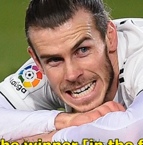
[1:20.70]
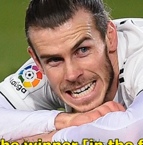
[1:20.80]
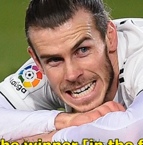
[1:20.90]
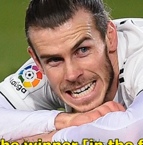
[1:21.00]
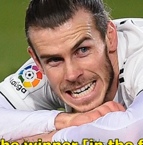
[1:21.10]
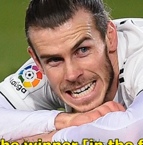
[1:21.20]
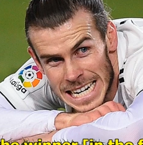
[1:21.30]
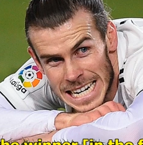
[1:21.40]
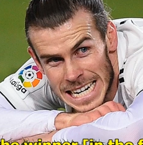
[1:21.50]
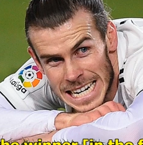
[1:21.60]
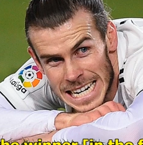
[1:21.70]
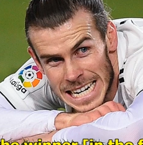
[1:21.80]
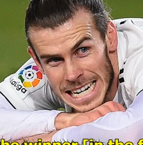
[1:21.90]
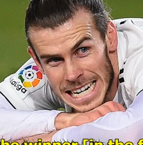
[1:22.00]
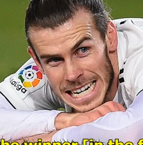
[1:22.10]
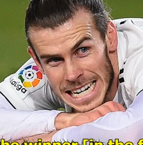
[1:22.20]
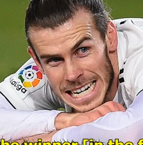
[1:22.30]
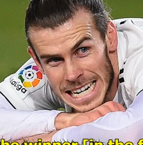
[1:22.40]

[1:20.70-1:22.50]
Nothing is said.